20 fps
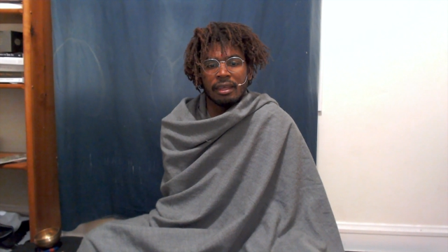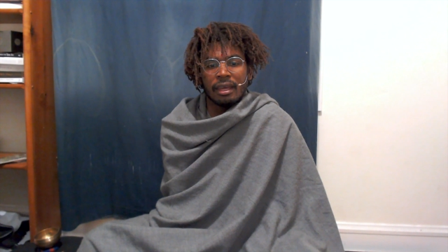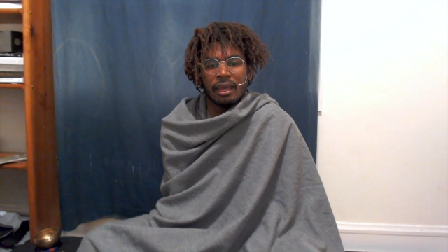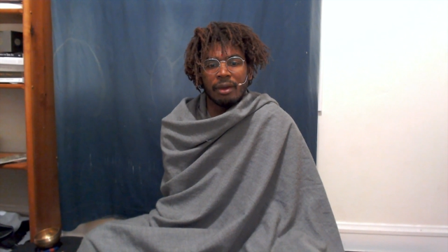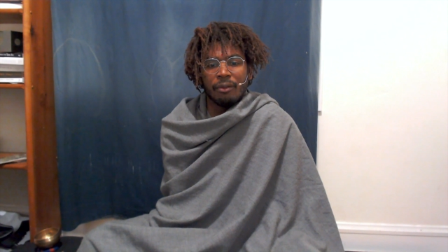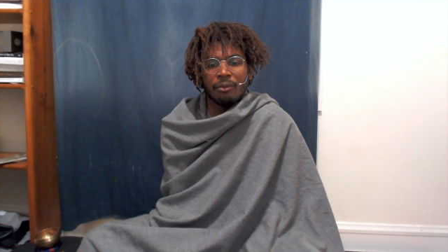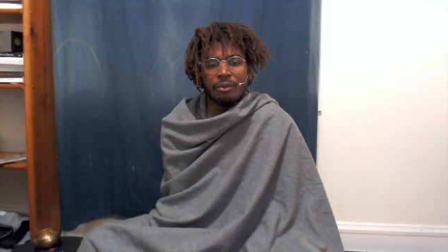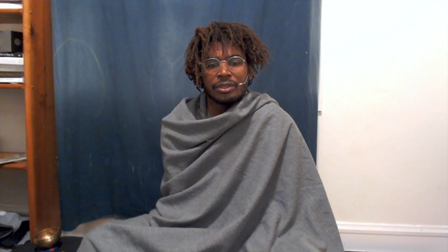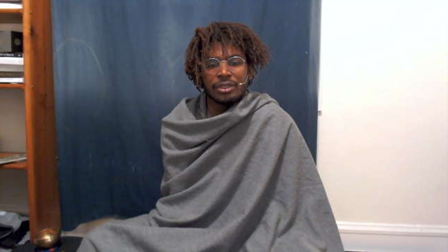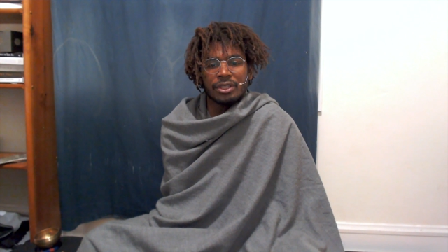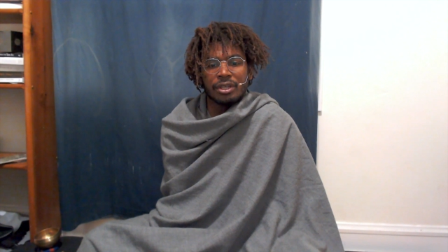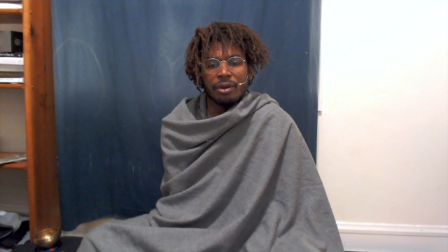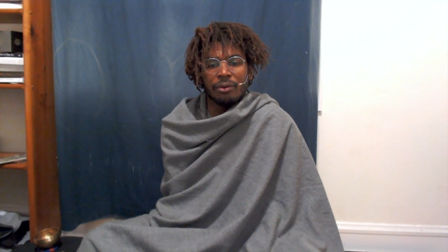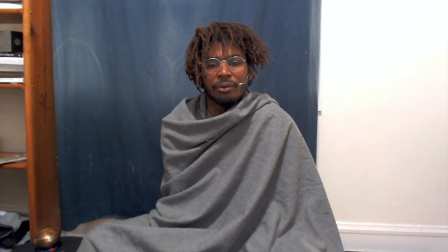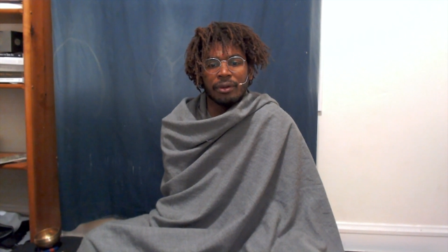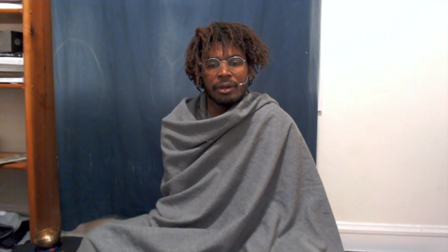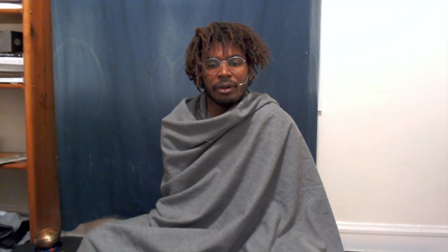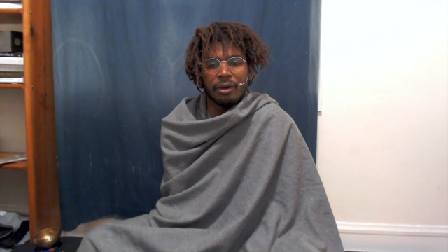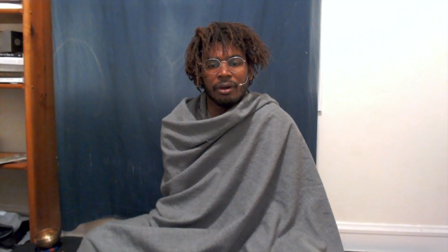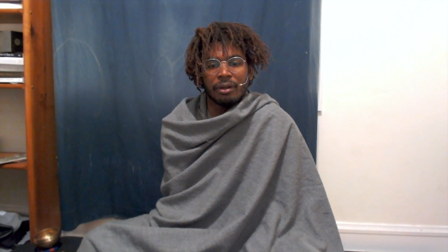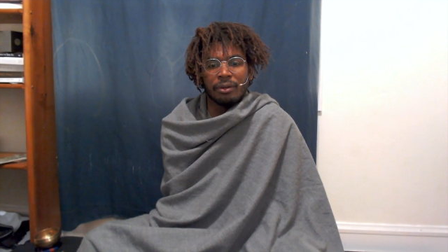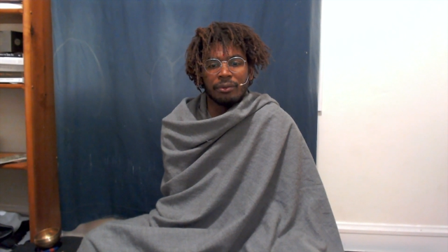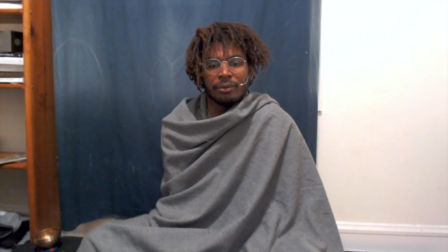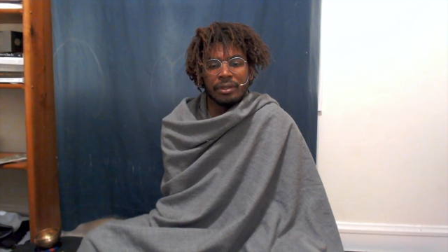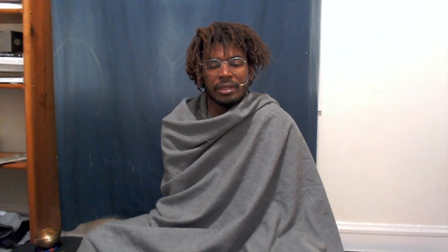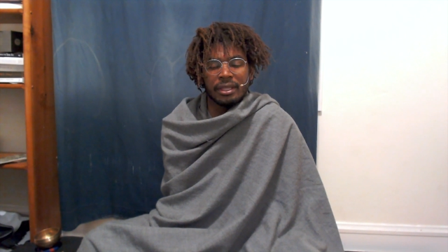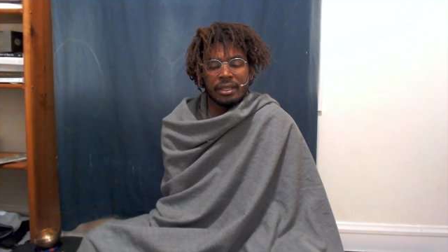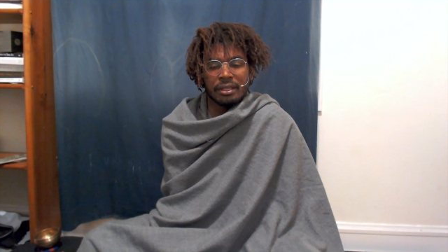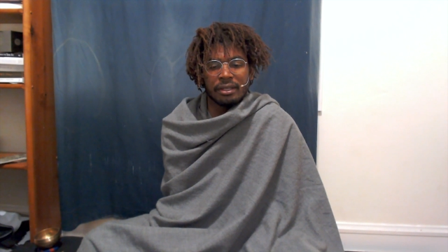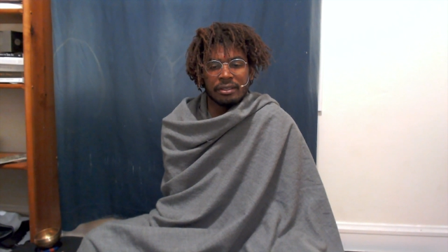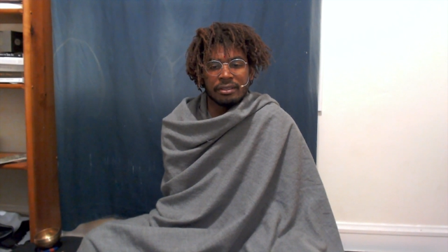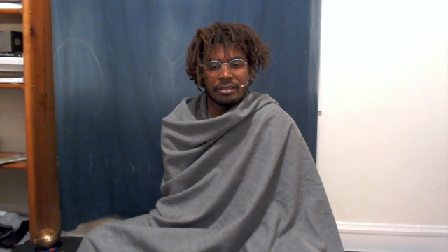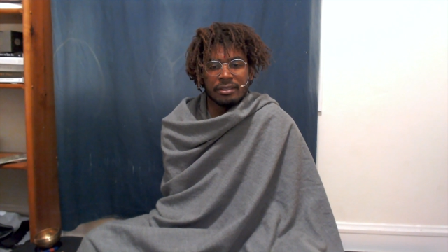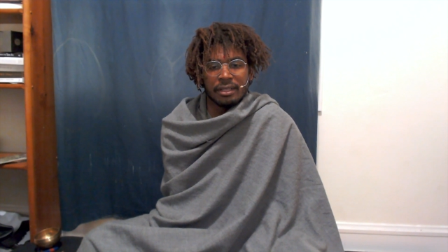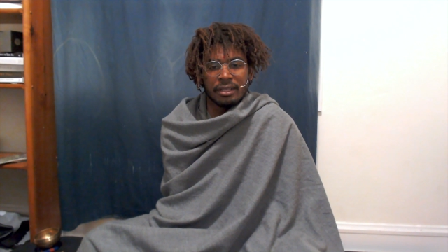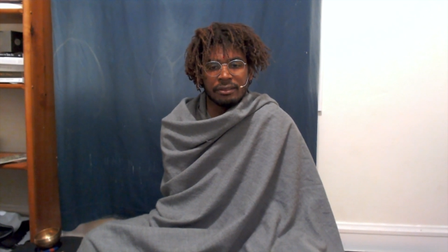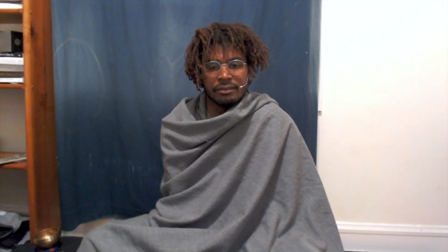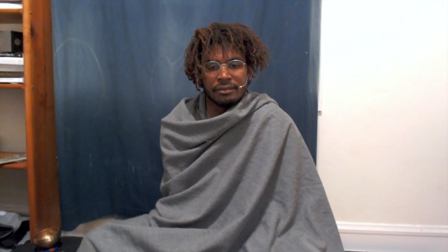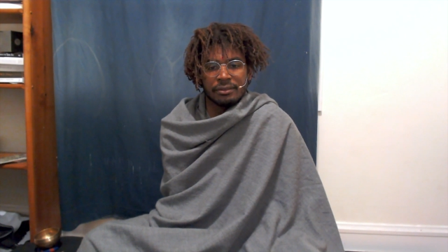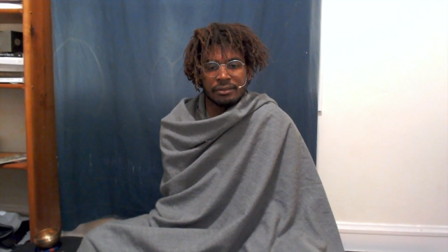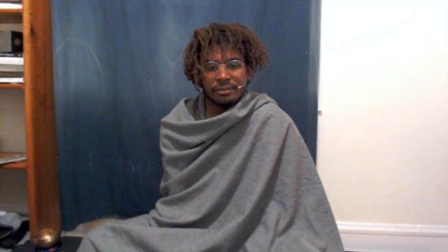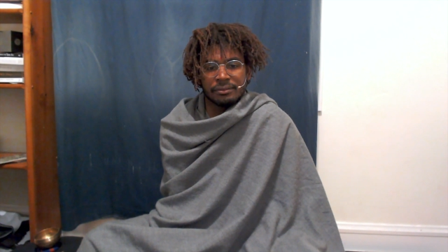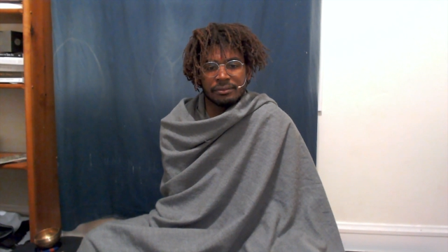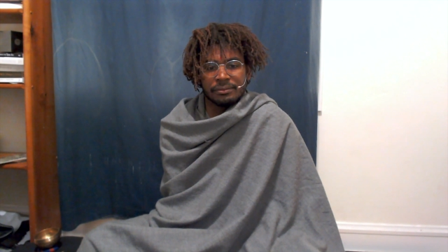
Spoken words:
at what's going on within ourselves.